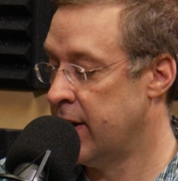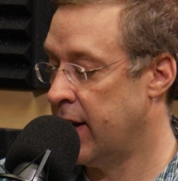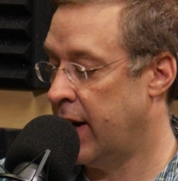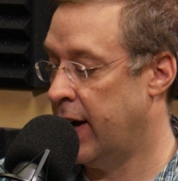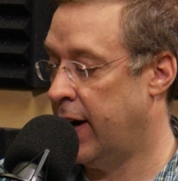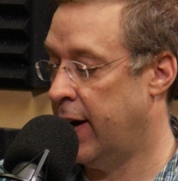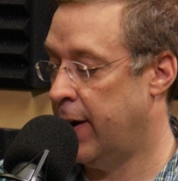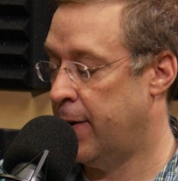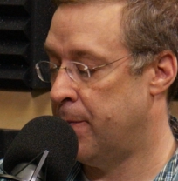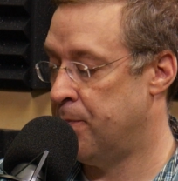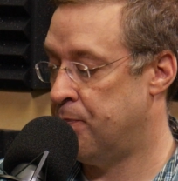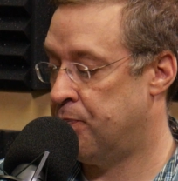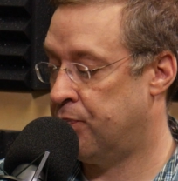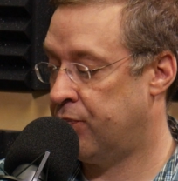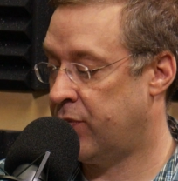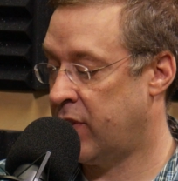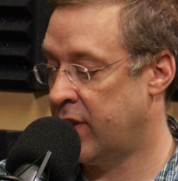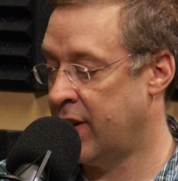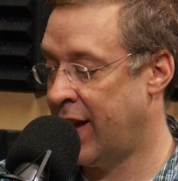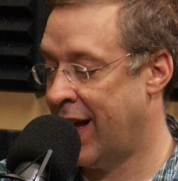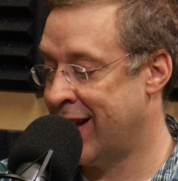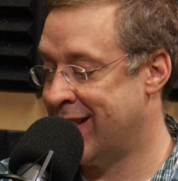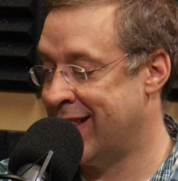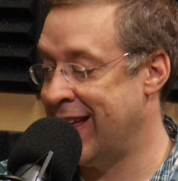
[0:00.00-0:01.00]
Um,
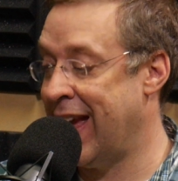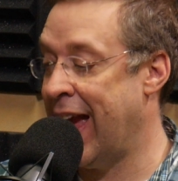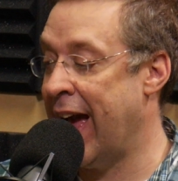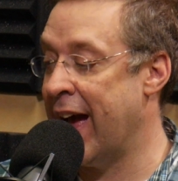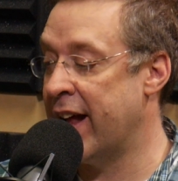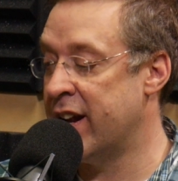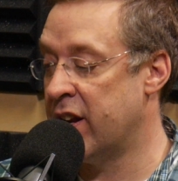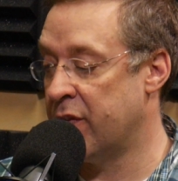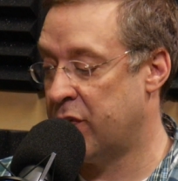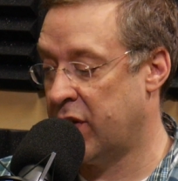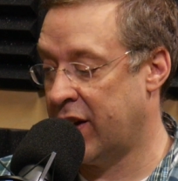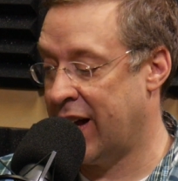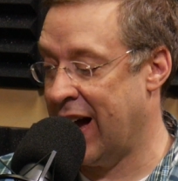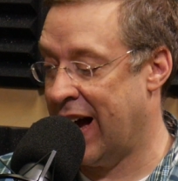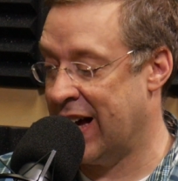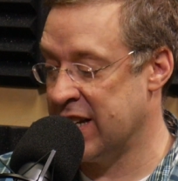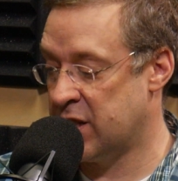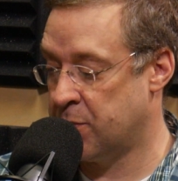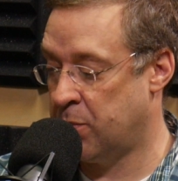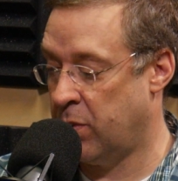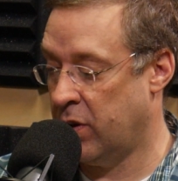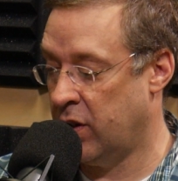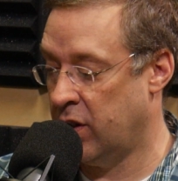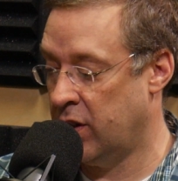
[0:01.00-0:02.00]
at the end of the
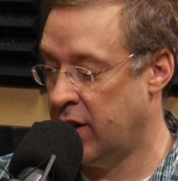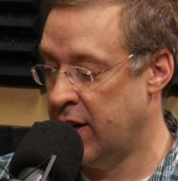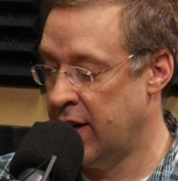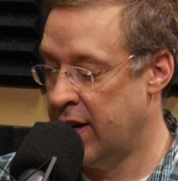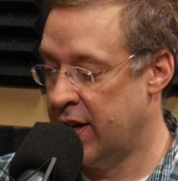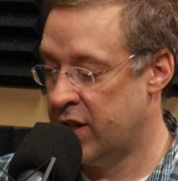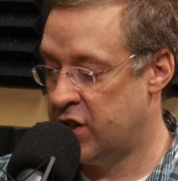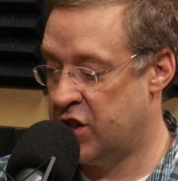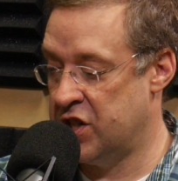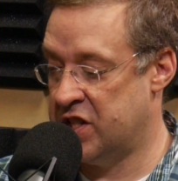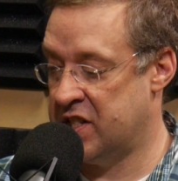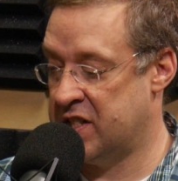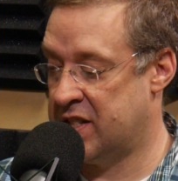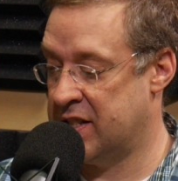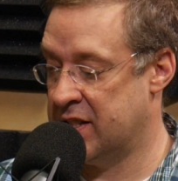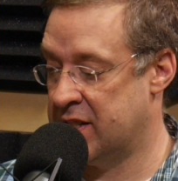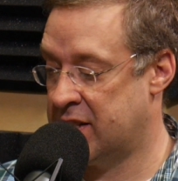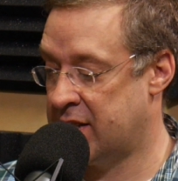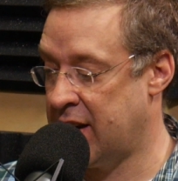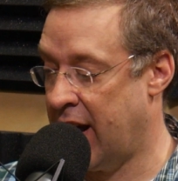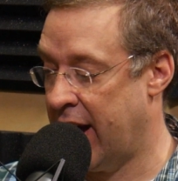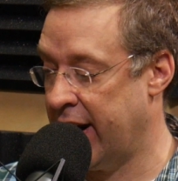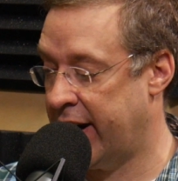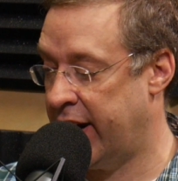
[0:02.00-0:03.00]
Gospel, Jesus
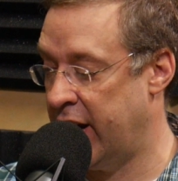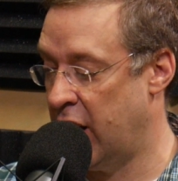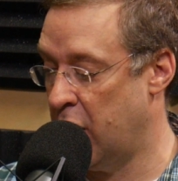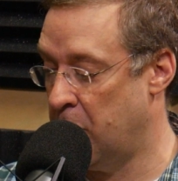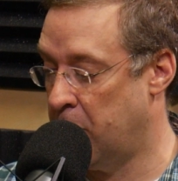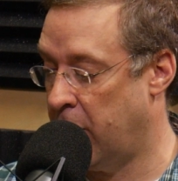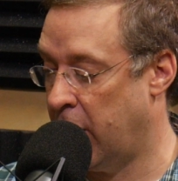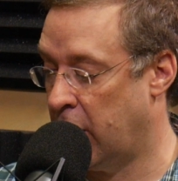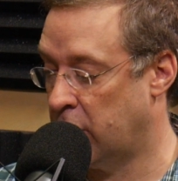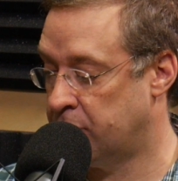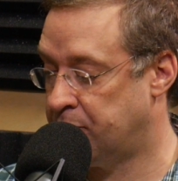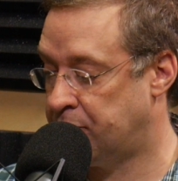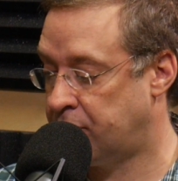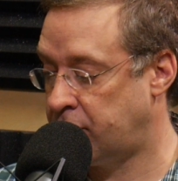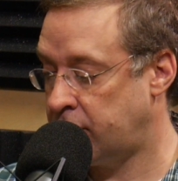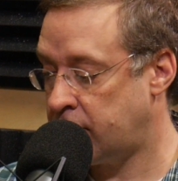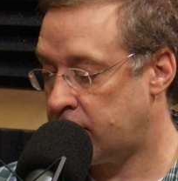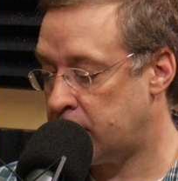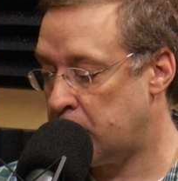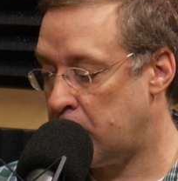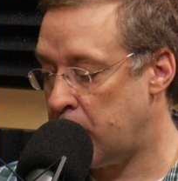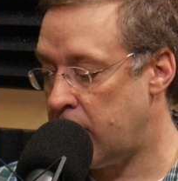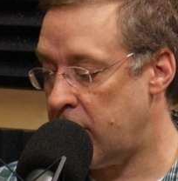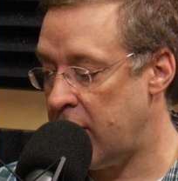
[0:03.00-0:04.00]
is talking about
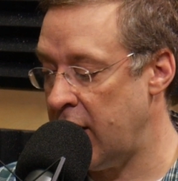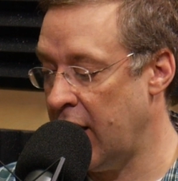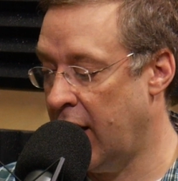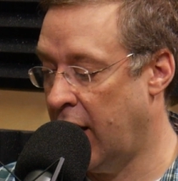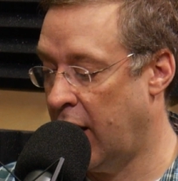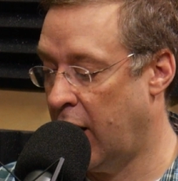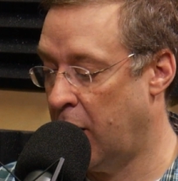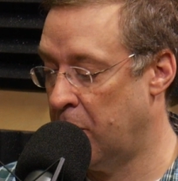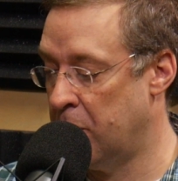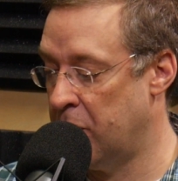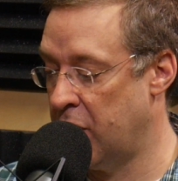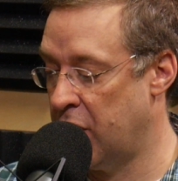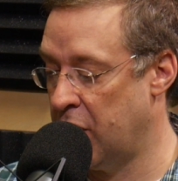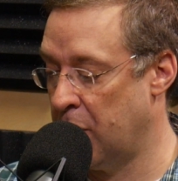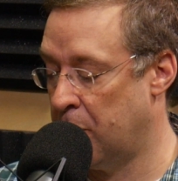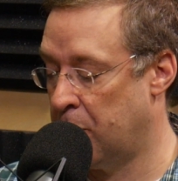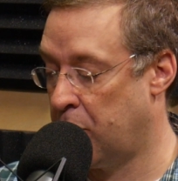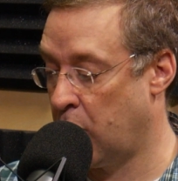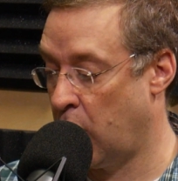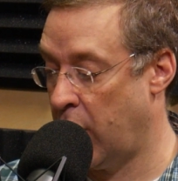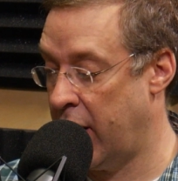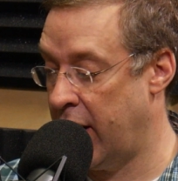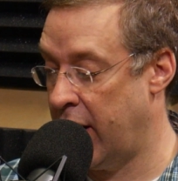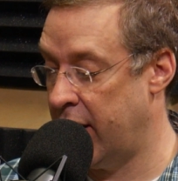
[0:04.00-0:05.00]
Um, the
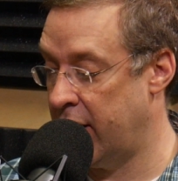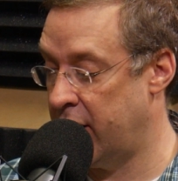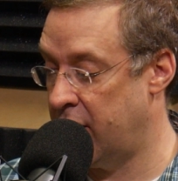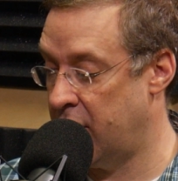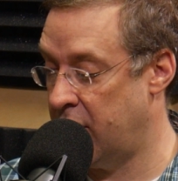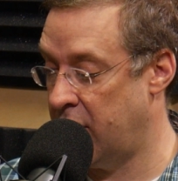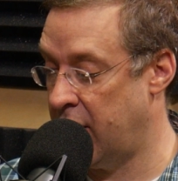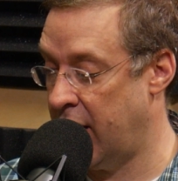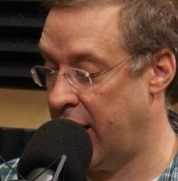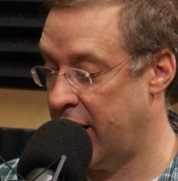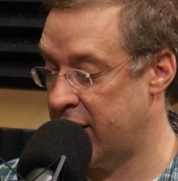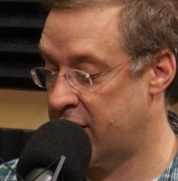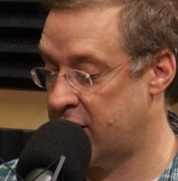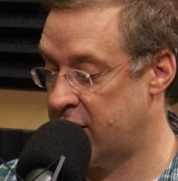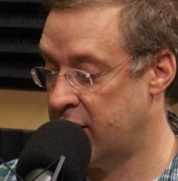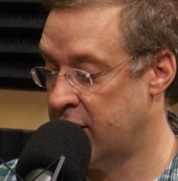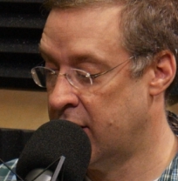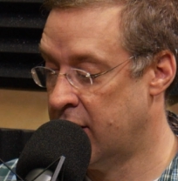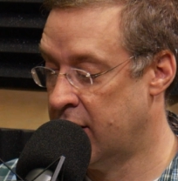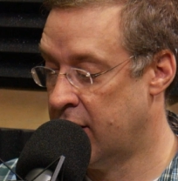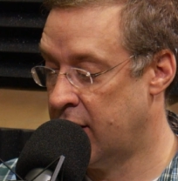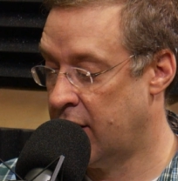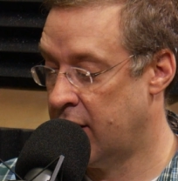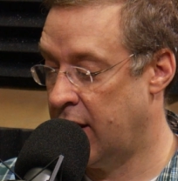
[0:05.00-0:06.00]
bread that
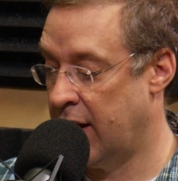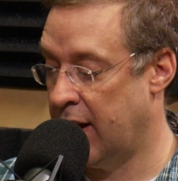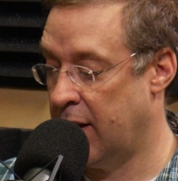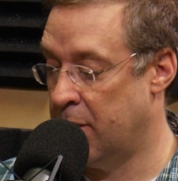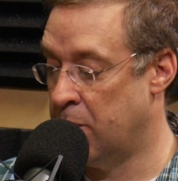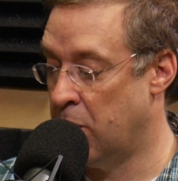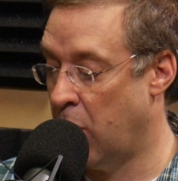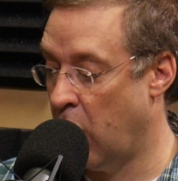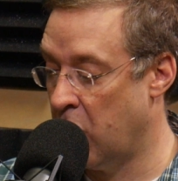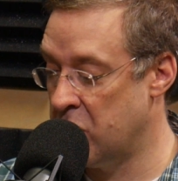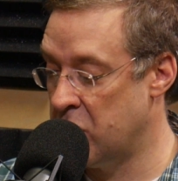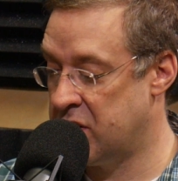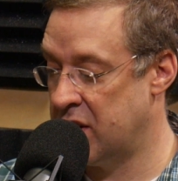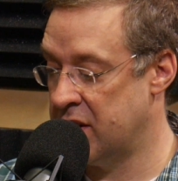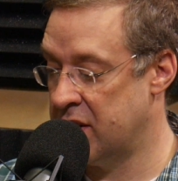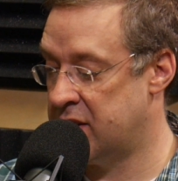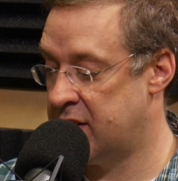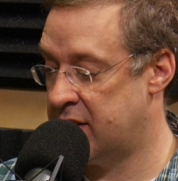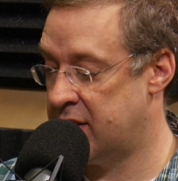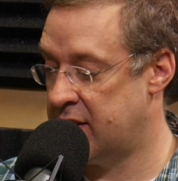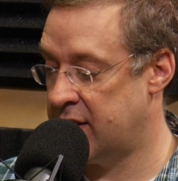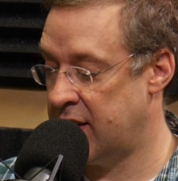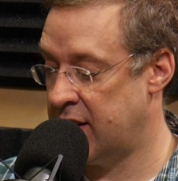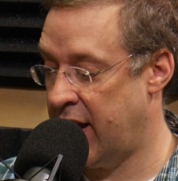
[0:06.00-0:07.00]
uh,
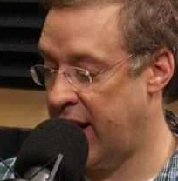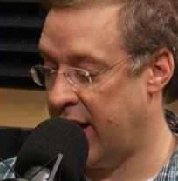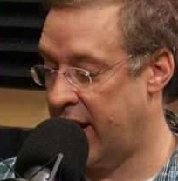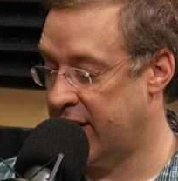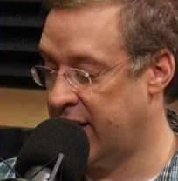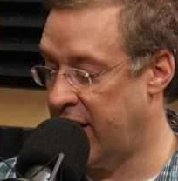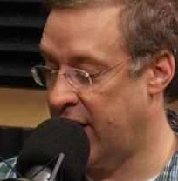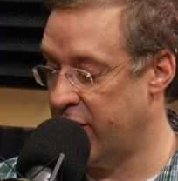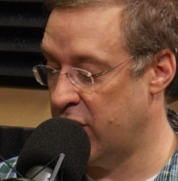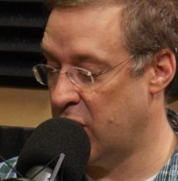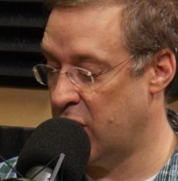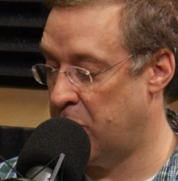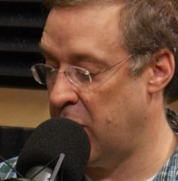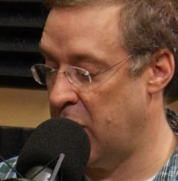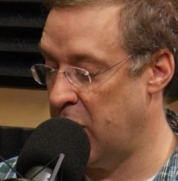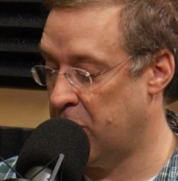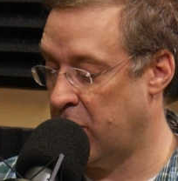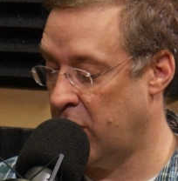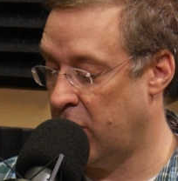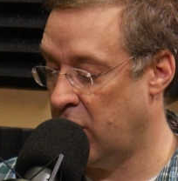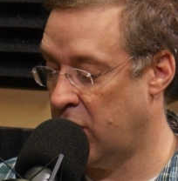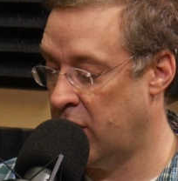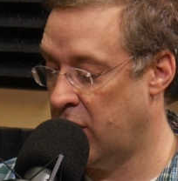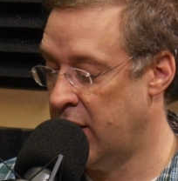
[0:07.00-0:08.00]
Moses had given the
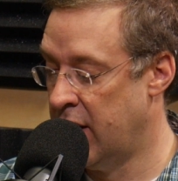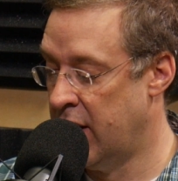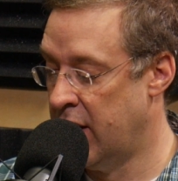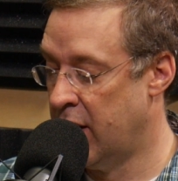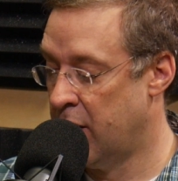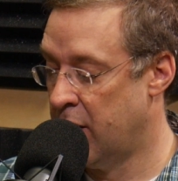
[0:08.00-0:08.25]
people.